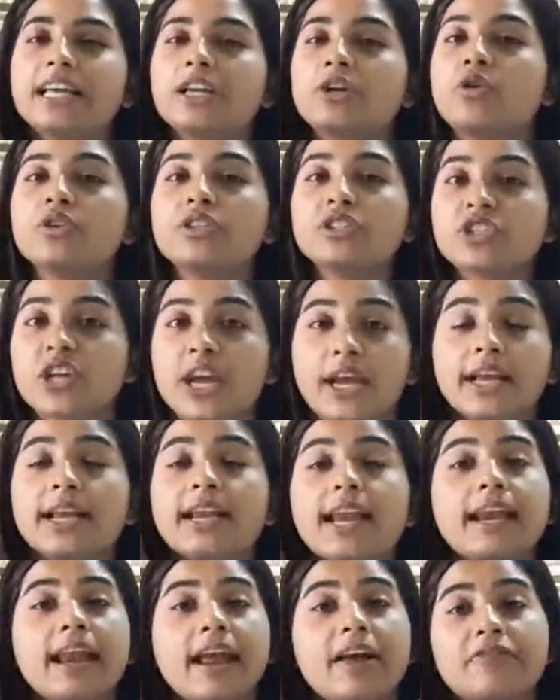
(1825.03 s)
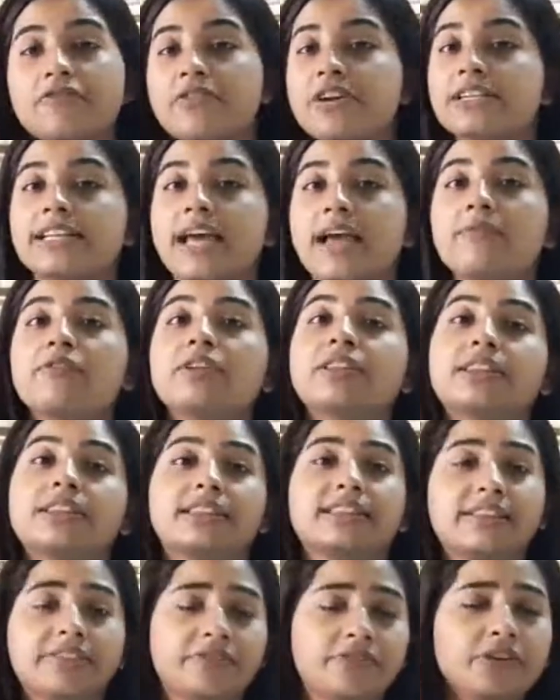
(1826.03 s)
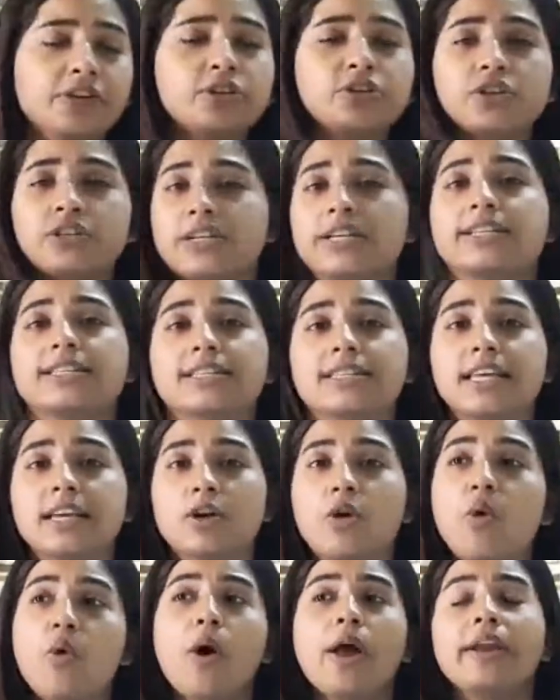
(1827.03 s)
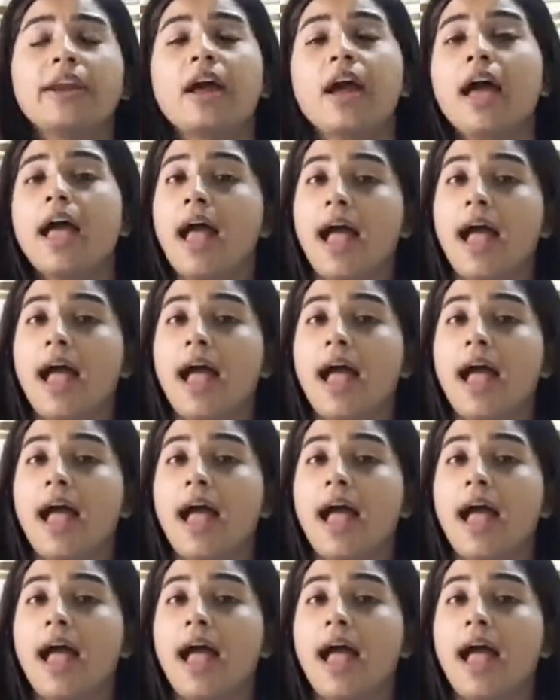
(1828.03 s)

don't check in, and every time with different hotels they go and